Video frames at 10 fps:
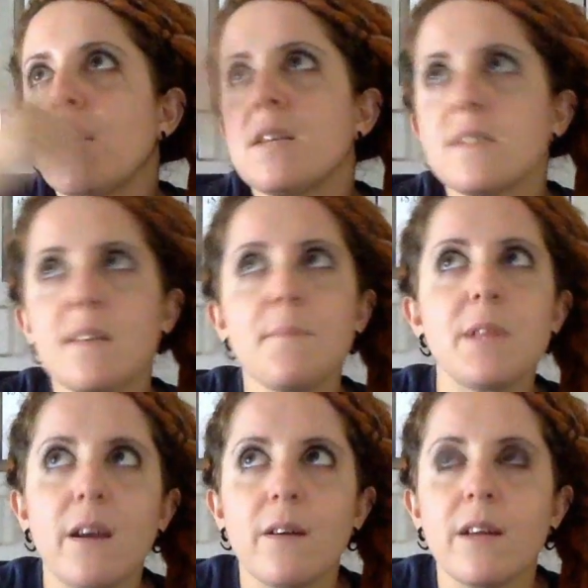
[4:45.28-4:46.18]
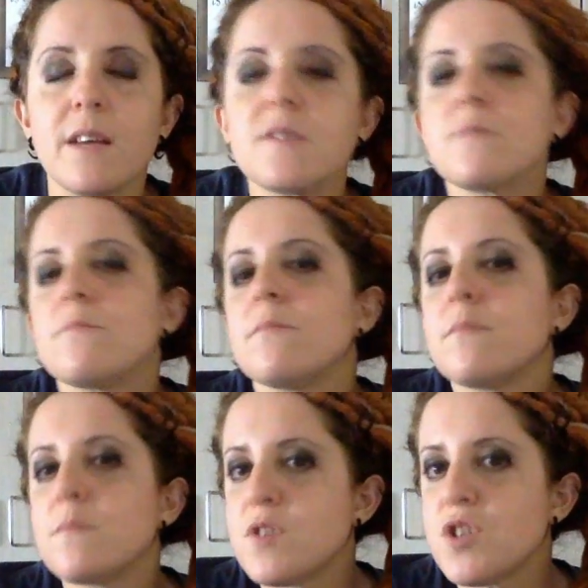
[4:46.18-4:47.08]
similarities,
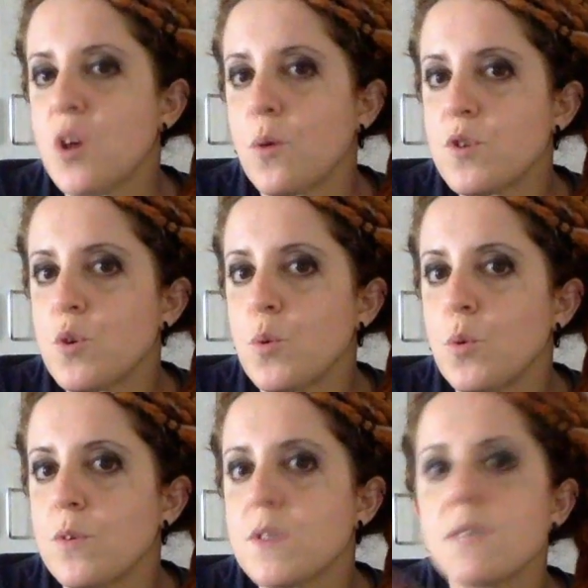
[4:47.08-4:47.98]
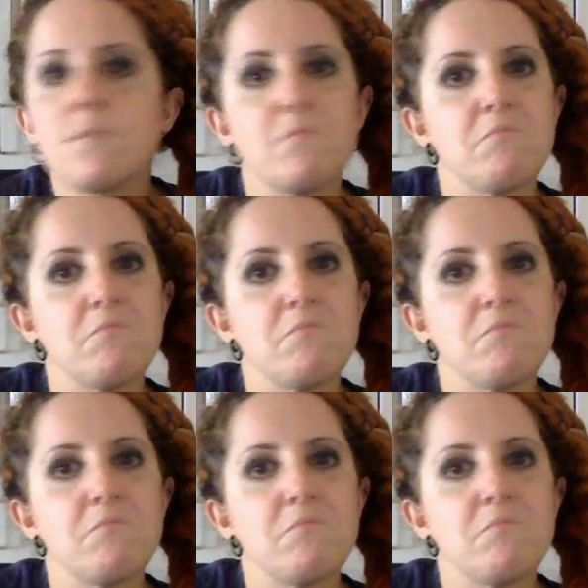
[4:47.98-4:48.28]
stone tools,